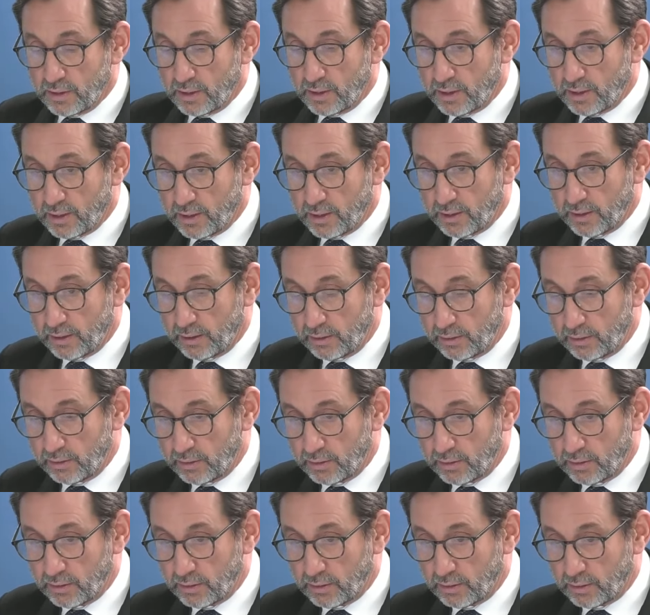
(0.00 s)

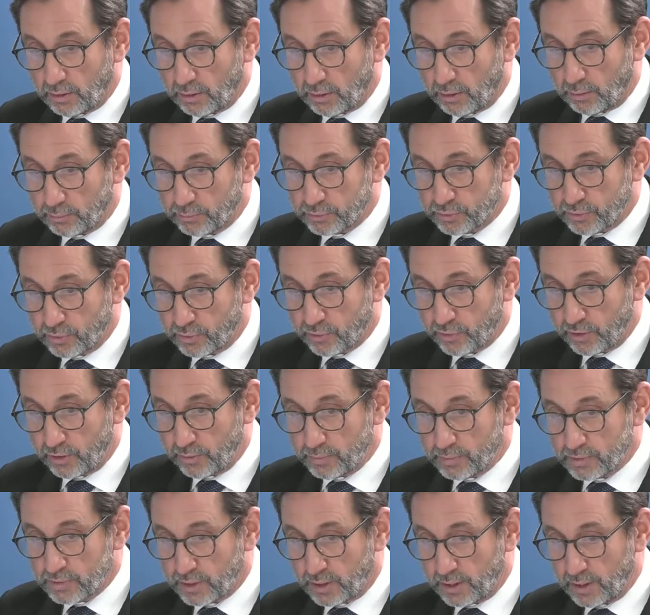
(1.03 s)
option 3
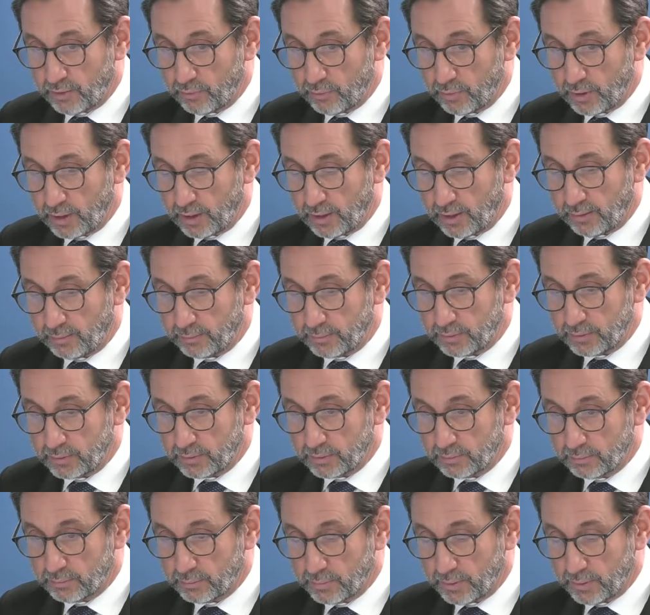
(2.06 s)
was unreliable,